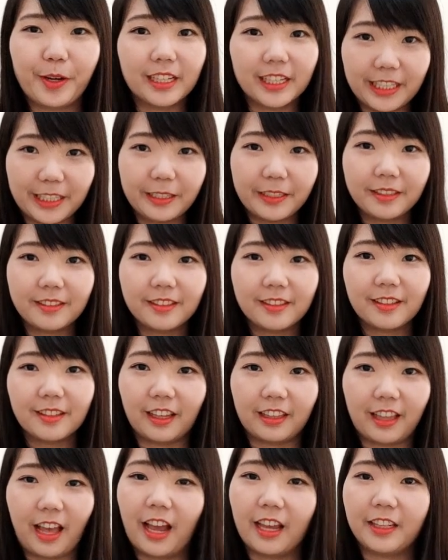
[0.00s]
the link
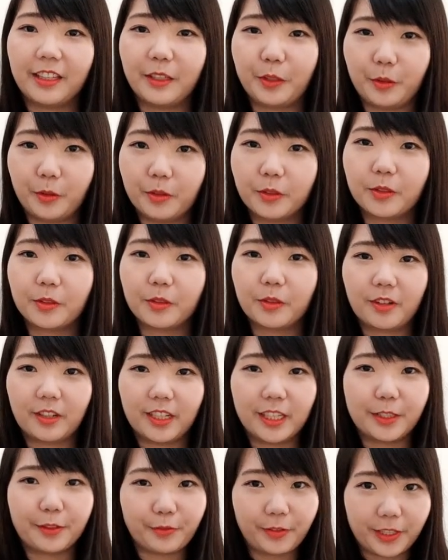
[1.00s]
that I used for
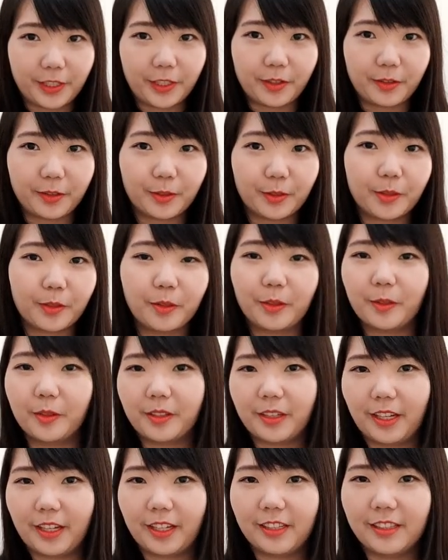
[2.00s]
this video so
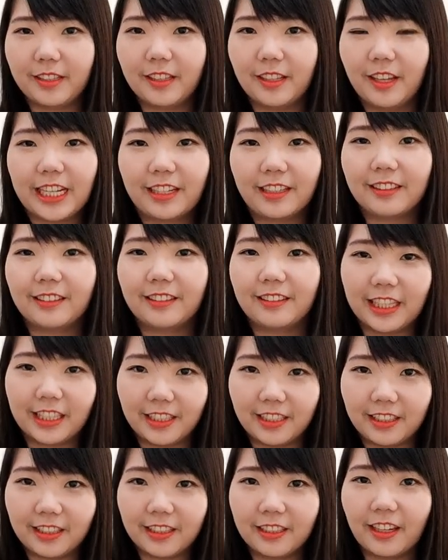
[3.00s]
you can check the
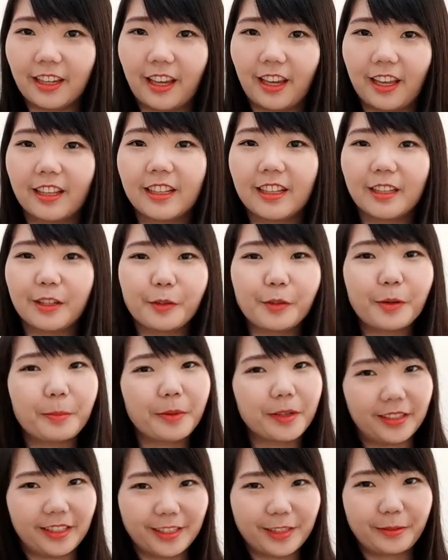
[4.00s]
link and know
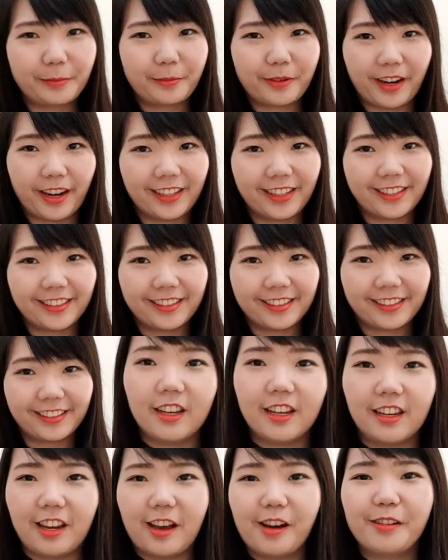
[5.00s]
about this brand.
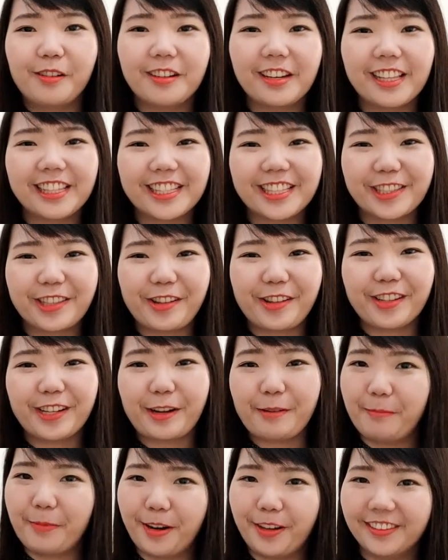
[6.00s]
Now let's talk
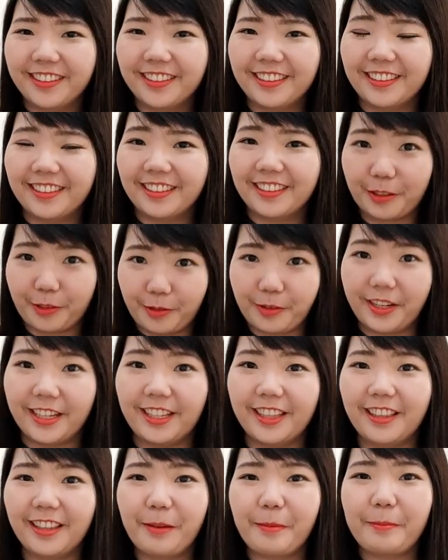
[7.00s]
about the
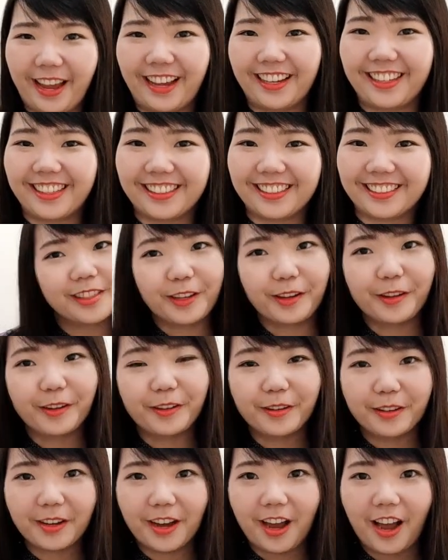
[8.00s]
real bag.
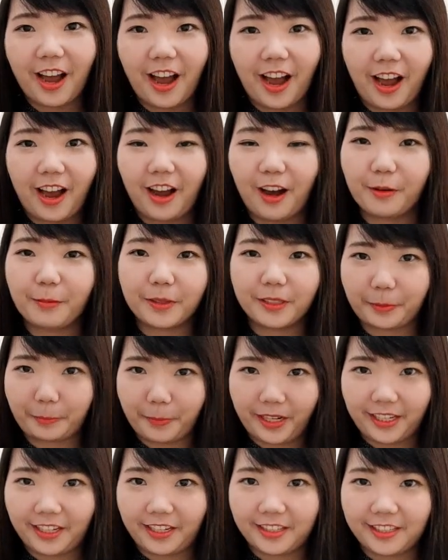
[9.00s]
So how about
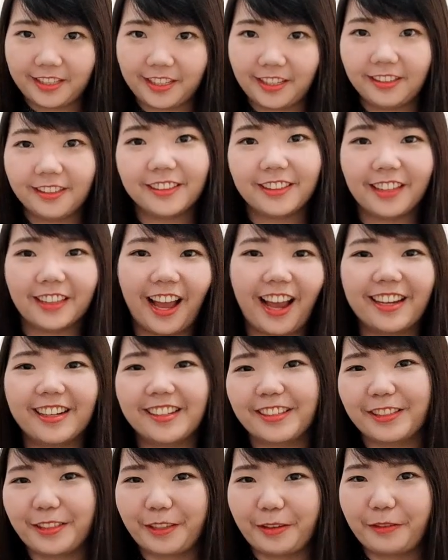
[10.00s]
packaging that I
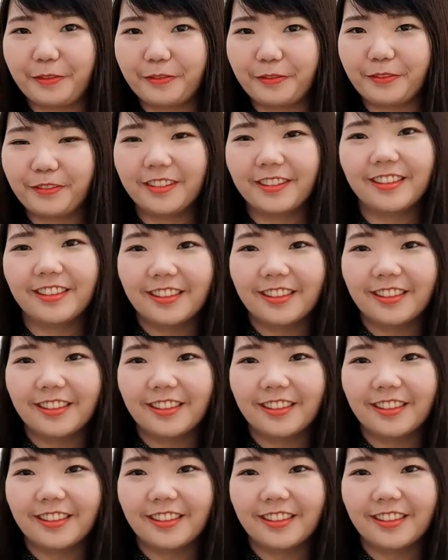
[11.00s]
received?